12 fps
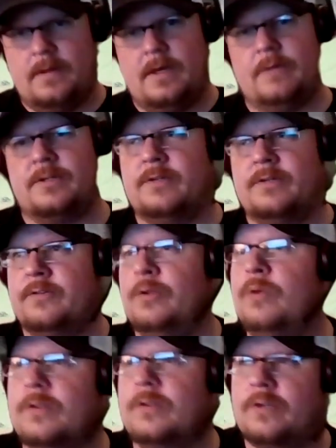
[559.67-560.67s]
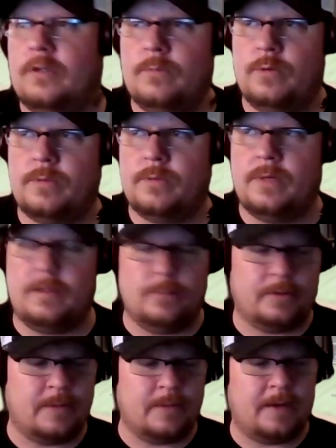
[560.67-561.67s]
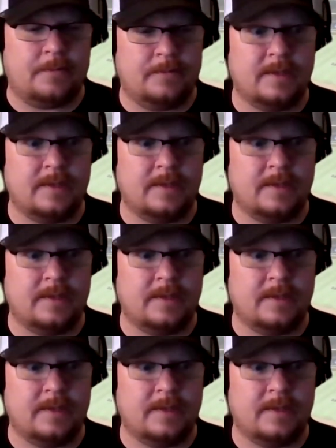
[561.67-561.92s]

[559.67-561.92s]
I was too consumed with my